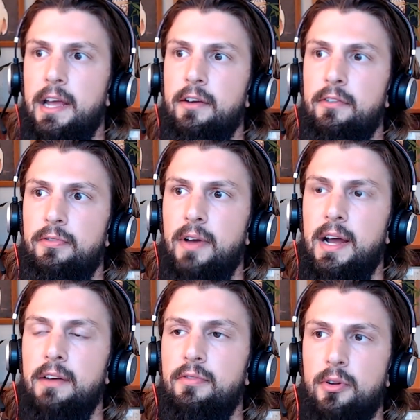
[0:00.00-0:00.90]
have
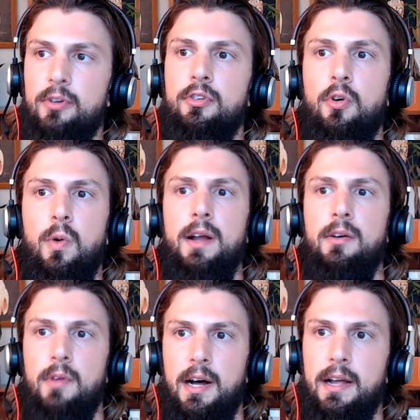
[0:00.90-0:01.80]
I have learned quite a
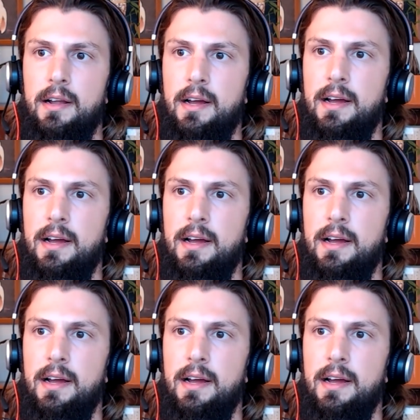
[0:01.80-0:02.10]
lot.